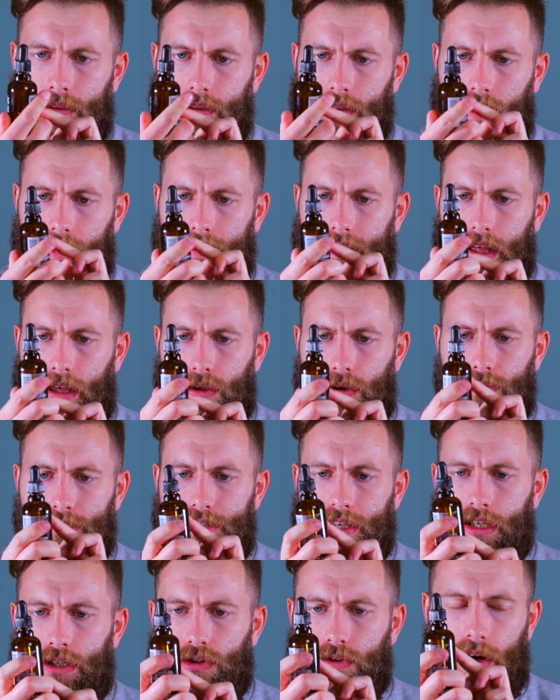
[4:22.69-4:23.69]
Like, they're
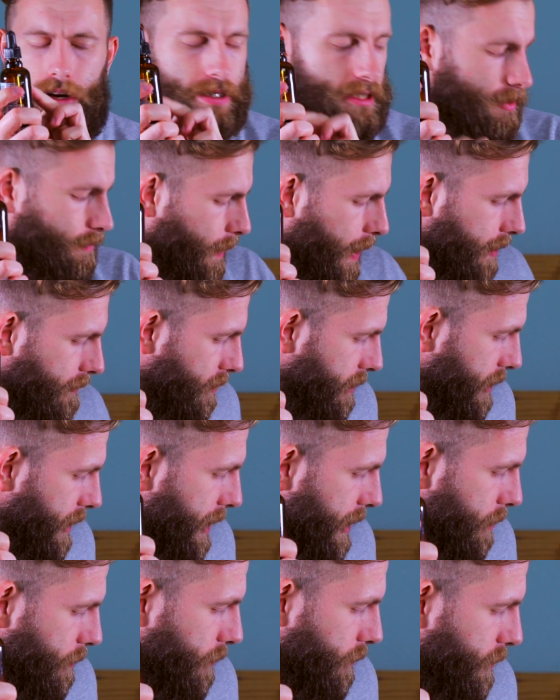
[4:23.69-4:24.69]
using transparent
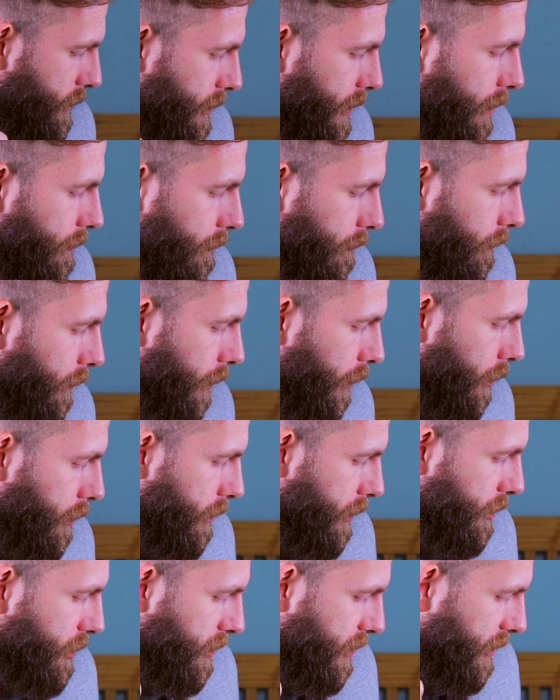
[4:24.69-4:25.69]
labels on everything. I
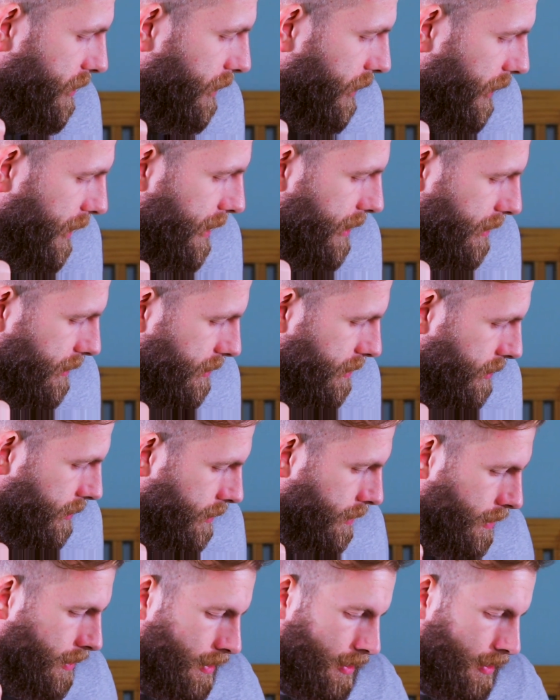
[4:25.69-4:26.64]
only just clicked.